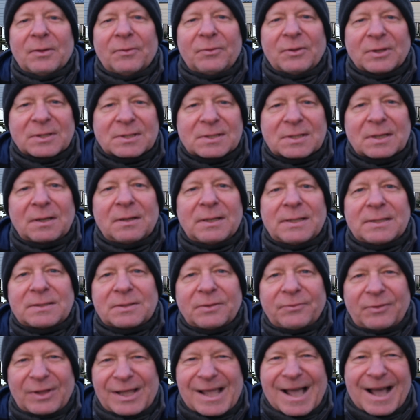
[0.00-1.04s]
The size
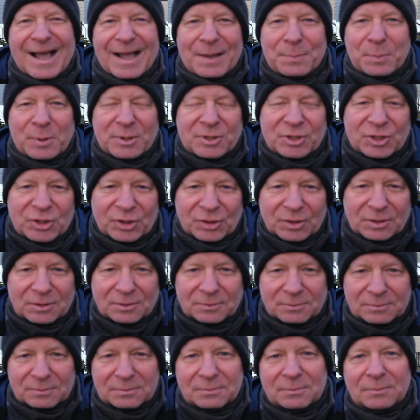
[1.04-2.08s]
of the aperture,
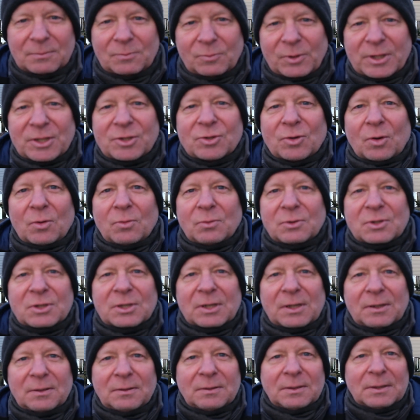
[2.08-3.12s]
which
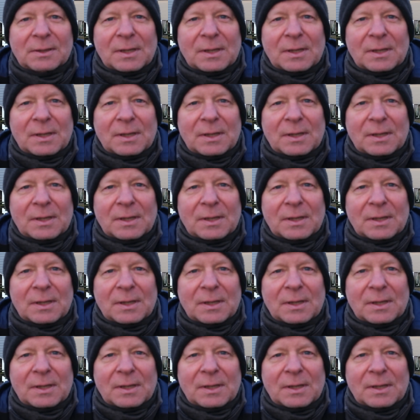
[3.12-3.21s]
also